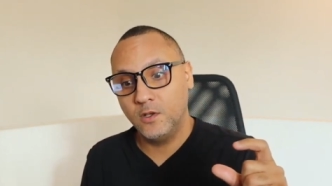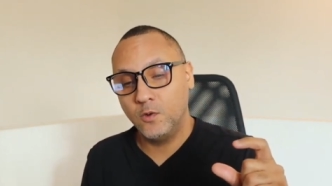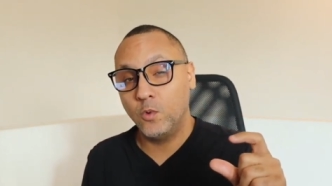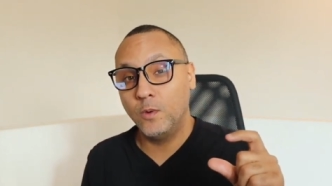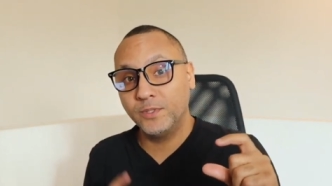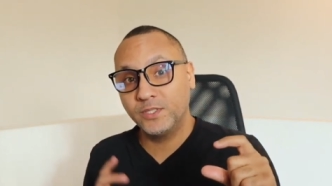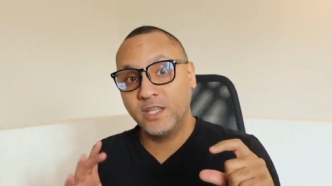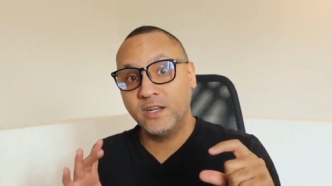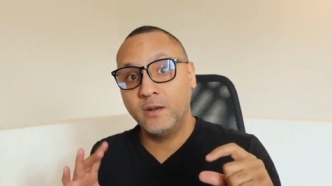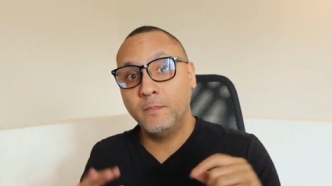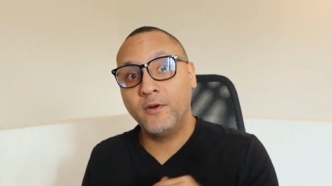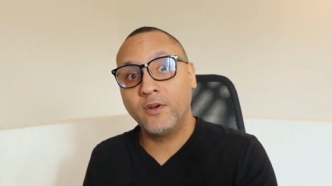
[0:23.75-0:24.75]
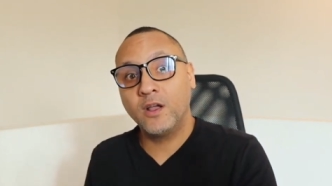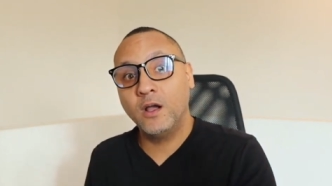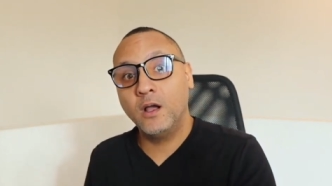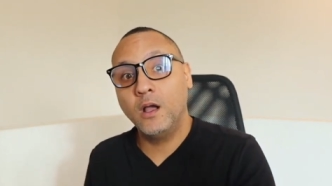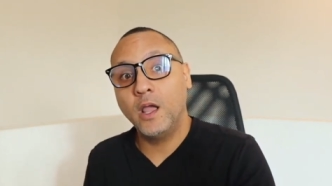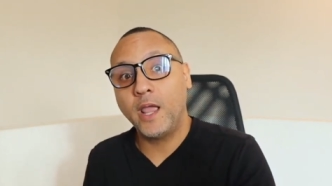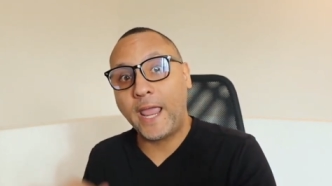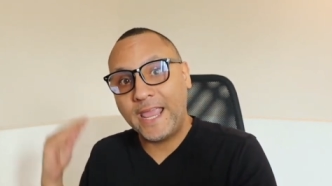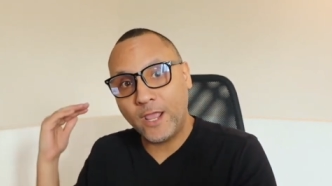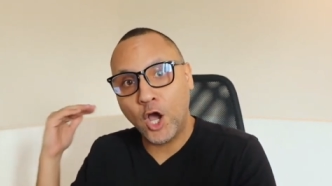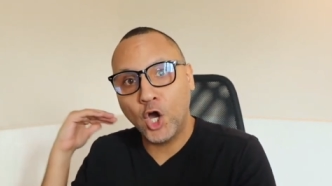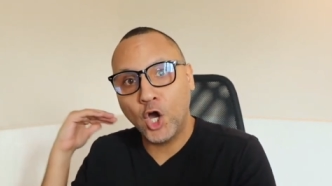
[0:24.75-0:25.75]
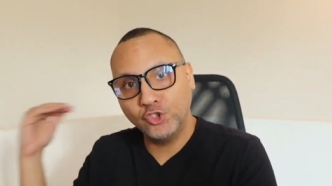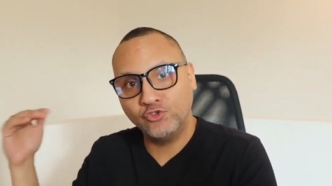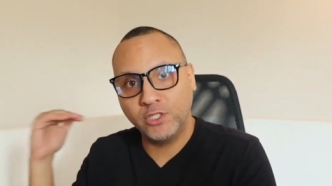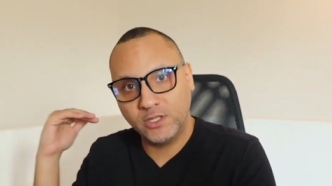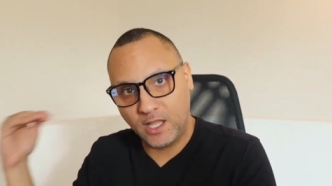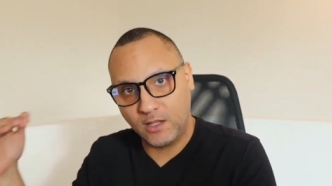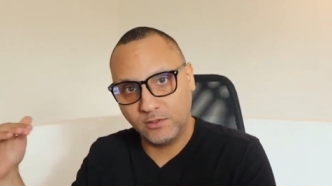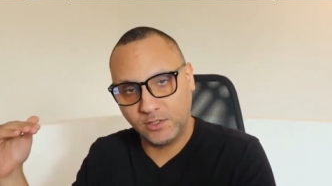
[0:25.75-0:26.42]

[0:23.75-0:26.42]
1% in America, 800,000.